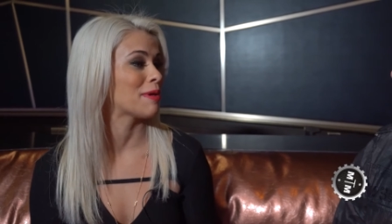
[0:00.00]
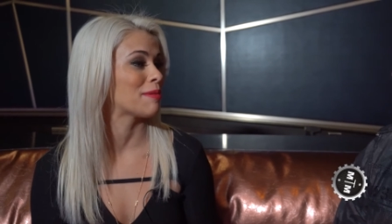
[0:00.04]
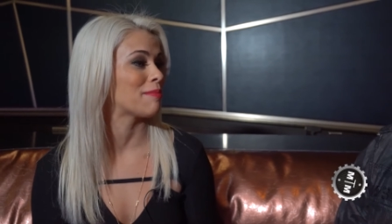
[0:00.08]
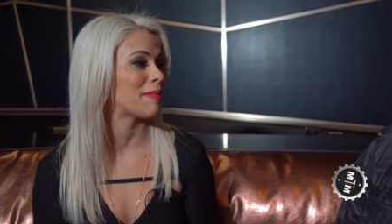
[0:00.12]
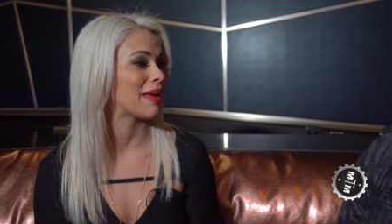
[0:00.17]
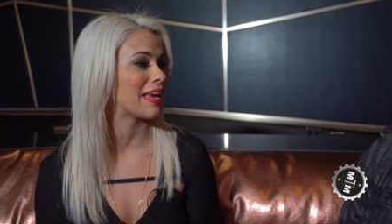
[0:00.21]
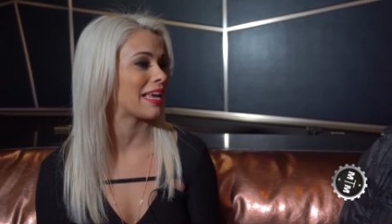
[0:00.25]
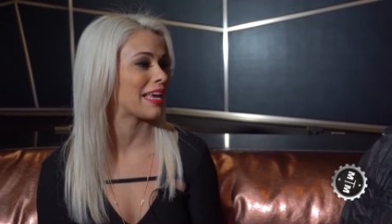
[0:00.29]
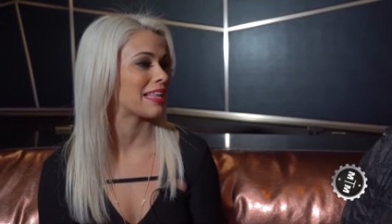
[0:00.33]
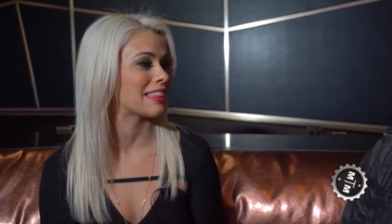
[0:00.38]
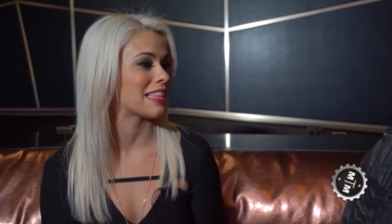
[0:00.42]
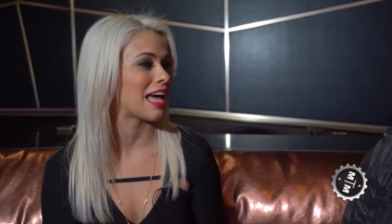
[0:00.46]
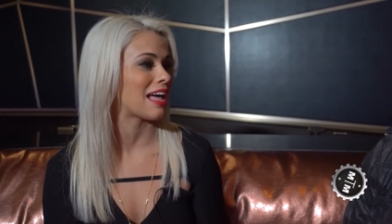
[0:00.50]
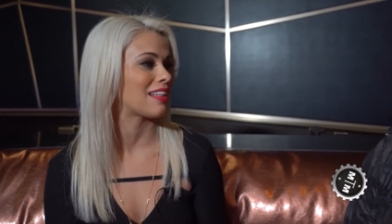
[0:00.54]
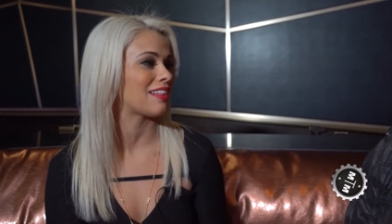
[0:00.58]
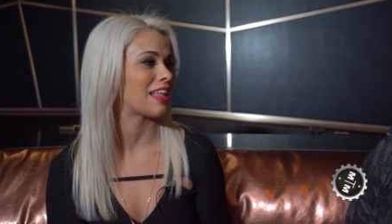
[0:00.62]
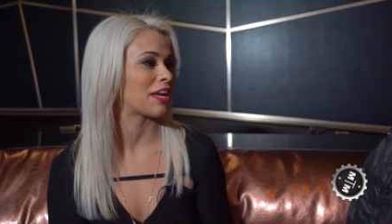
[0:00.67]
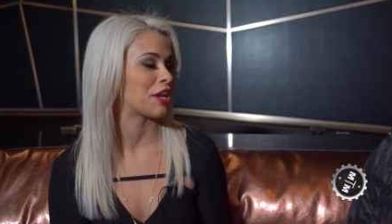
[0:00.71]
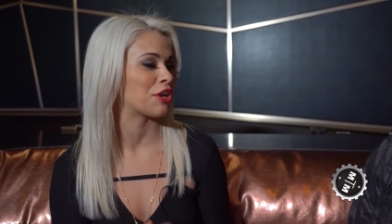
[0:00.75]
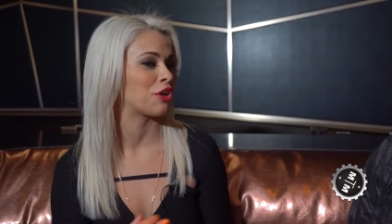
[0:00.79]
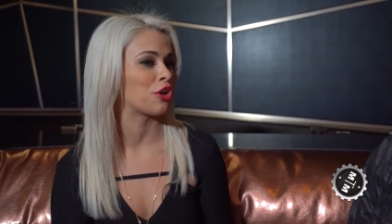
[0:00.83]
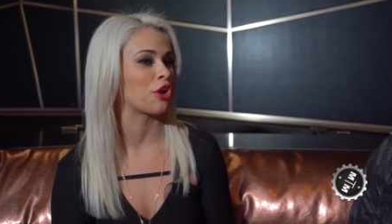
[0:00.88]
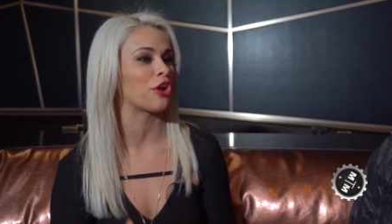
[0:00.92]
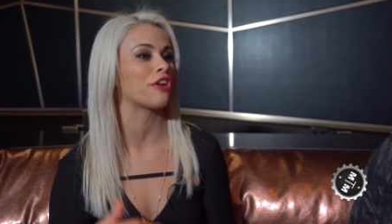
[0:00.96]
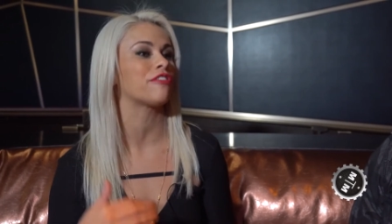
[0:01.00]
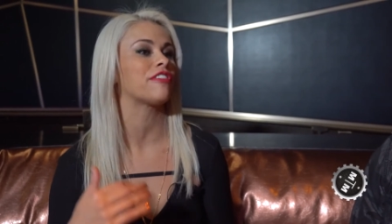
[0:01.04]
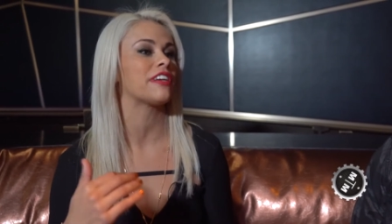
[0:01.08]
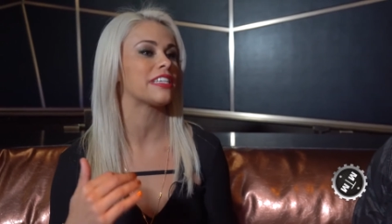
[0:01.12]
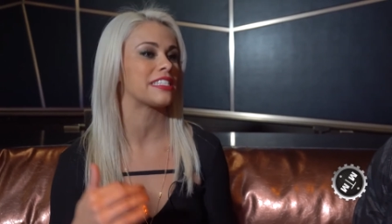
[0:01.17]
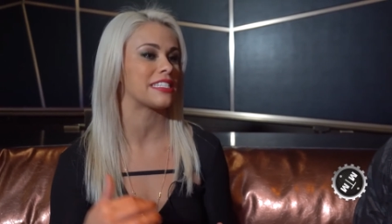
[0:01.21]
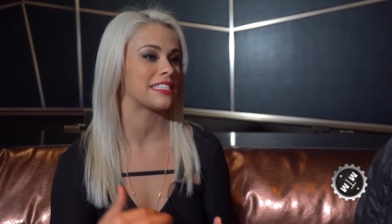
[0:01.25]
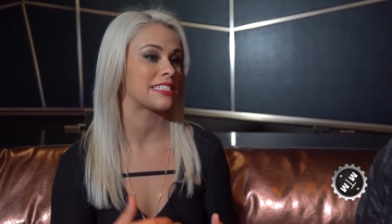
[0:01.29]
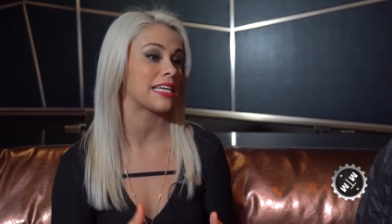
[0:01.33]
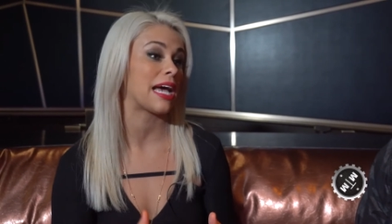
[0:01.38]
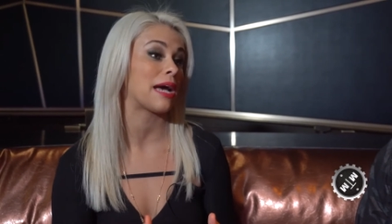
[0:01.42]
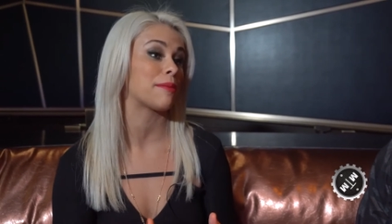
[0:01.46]
and making that nervous
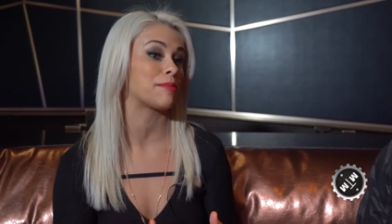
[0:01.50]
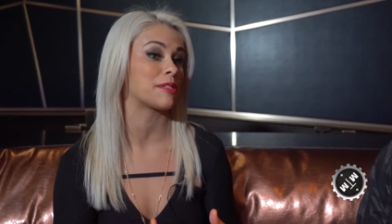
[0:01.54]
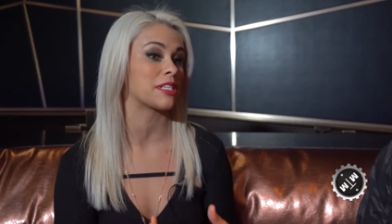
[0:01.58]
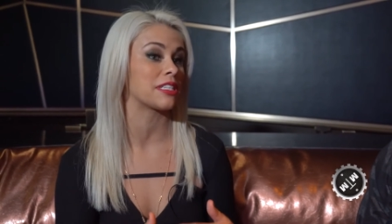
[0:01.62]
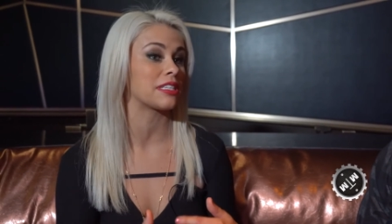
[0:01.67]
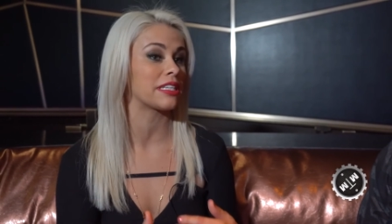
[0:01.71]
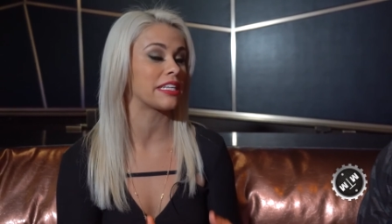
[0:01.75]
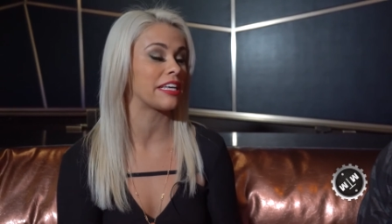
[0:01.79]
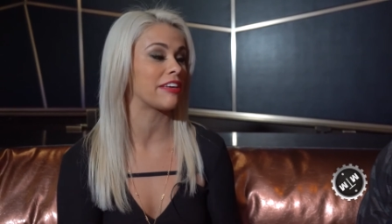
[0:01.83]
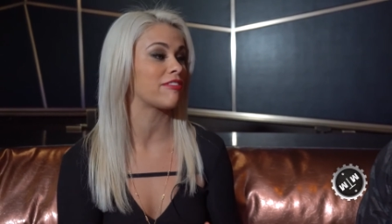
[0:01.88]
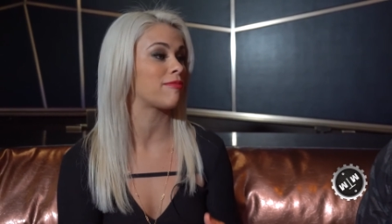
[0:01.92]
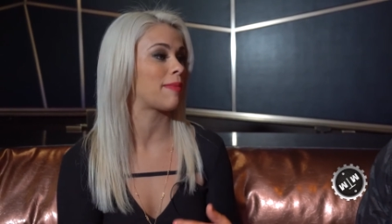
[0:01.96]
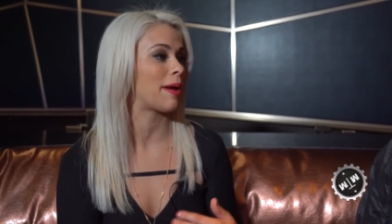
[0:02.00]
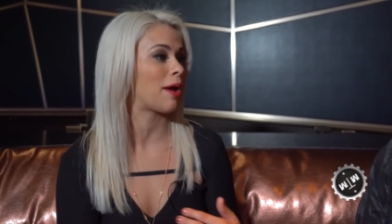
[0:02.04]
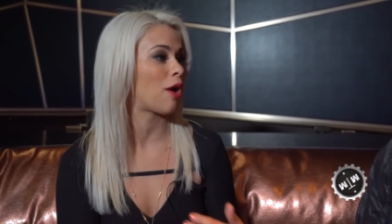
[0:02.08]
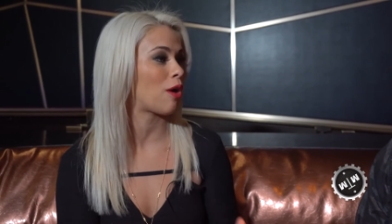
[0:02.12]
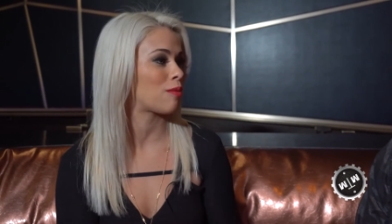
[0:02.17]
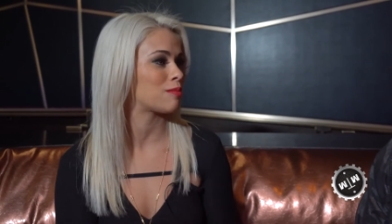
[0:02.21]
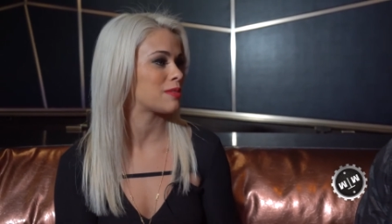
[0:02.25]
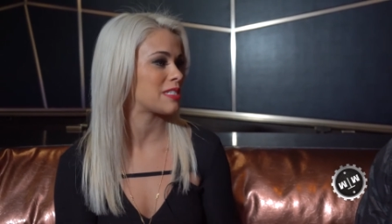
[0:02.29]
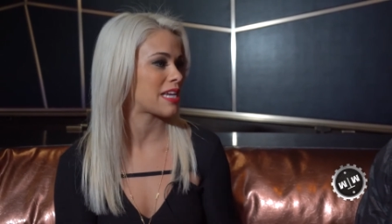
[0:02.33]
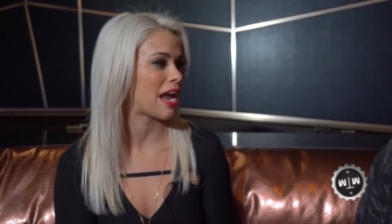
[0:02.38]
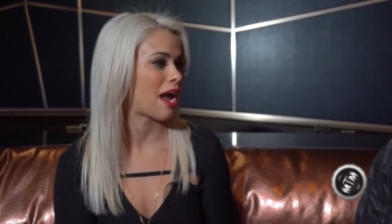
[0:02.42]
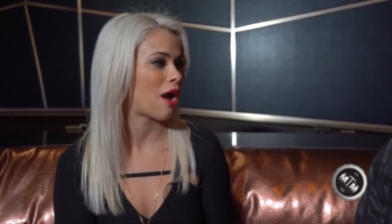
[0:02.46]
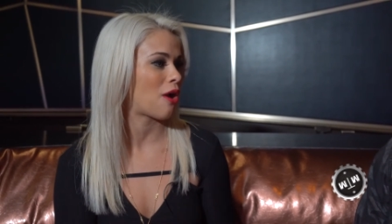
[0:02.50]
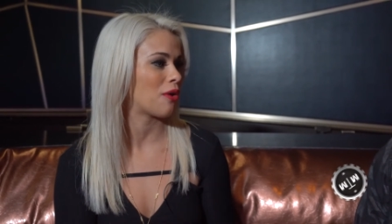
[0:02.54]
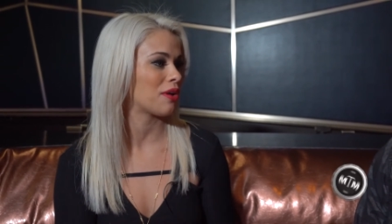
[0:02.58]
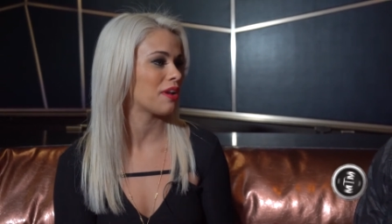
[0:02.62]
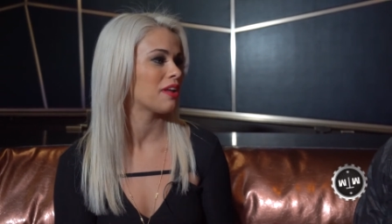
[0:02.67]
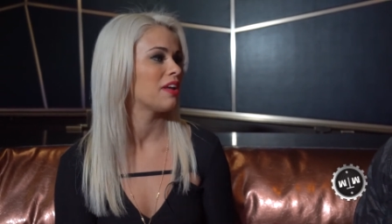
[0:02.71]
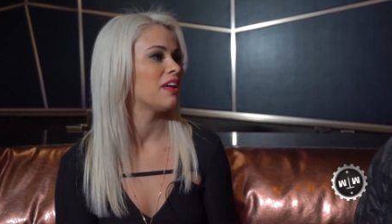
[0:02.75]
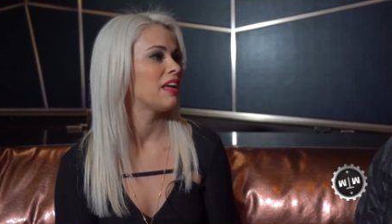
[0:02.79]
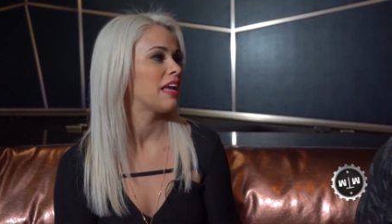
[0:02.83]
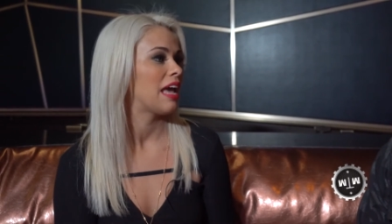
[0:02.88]
step to leave my hometown